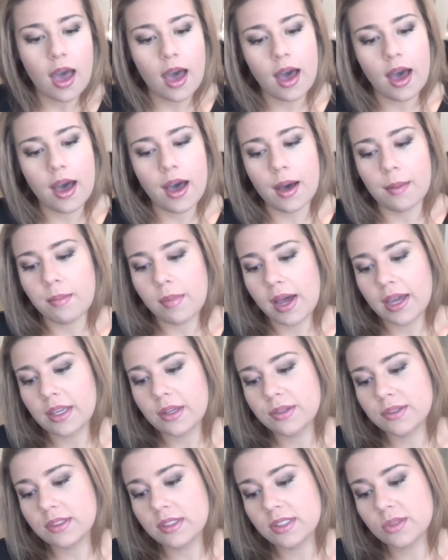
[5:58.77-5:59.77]
I
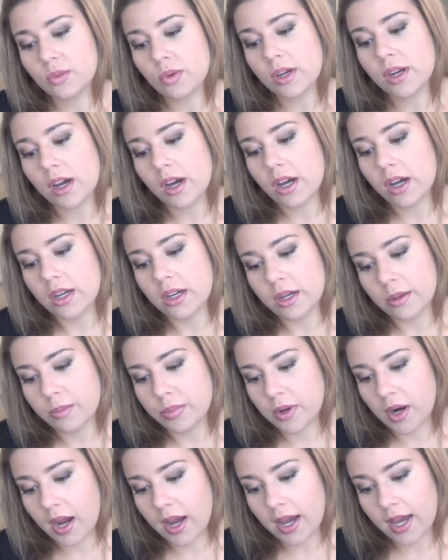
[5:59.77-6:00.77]
used this one on a
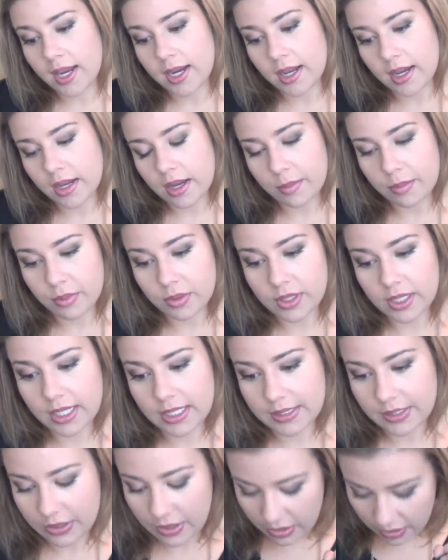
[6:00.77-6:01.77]
bride a couple
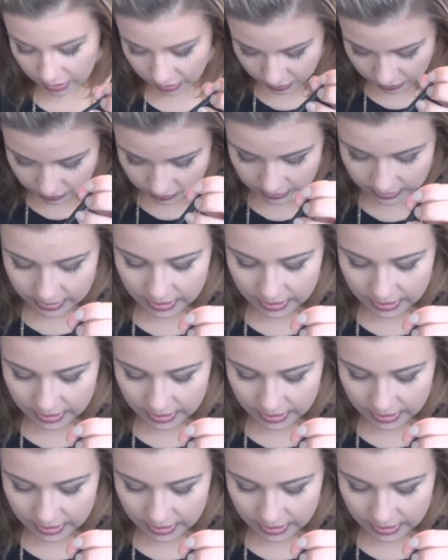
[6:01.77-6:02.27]
days ago,